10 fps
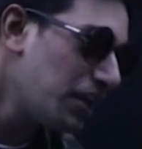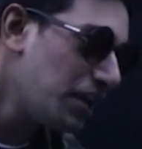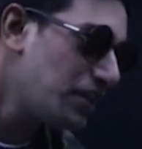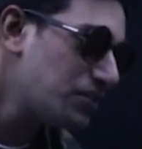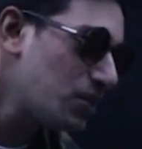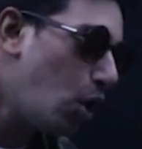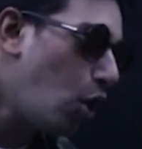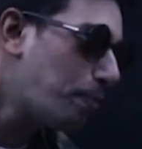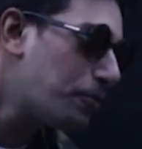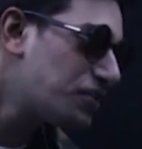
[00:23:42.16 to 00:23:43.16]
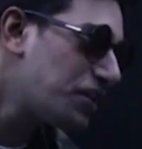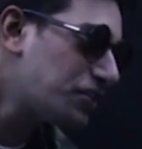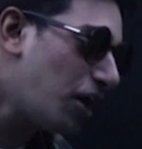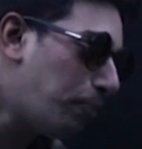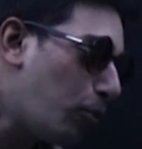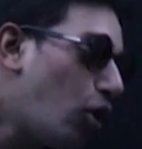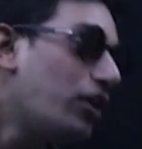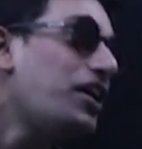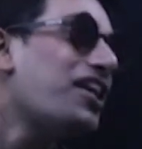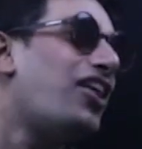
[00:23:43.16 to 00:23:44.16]
is opposite
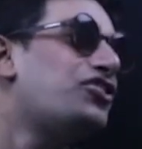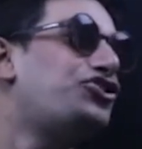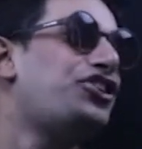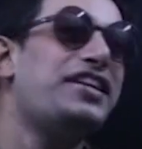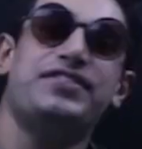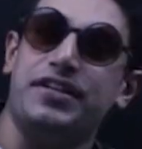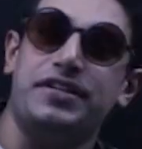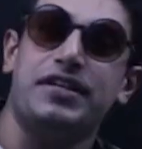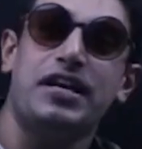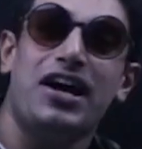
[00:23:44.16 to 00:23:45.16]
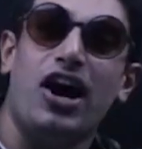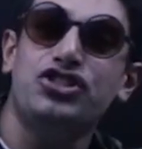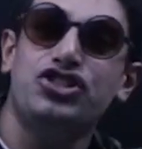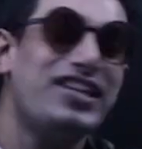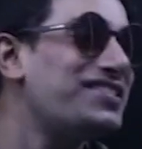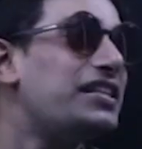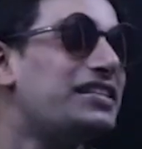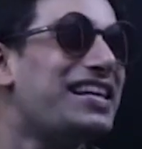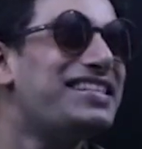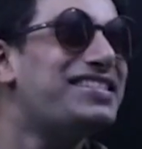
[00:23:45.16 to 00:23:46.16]
upon adjacent.
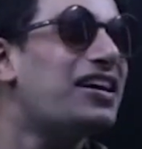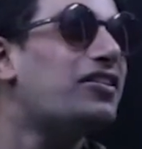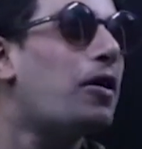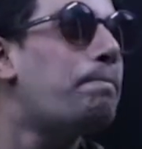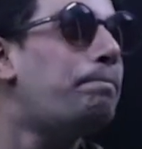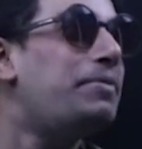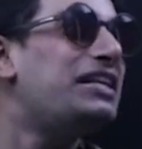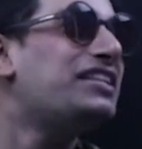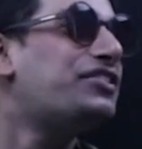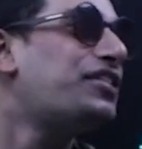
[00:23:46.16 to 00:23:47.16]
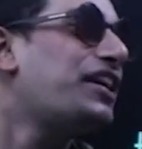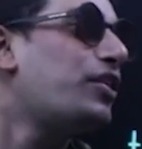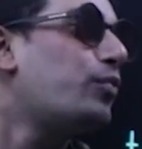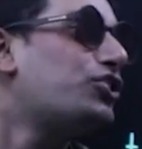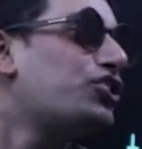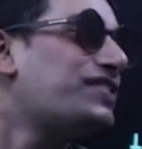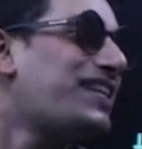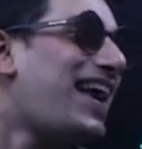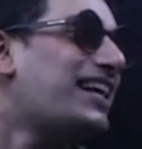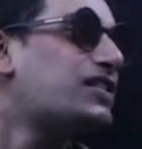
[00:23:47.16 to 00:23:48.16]
Adjacent is the complete thing, which
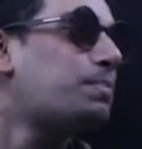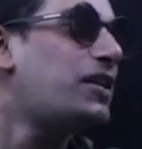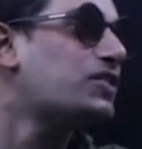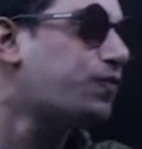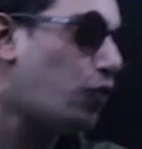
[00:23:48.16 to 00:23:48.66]
is x plus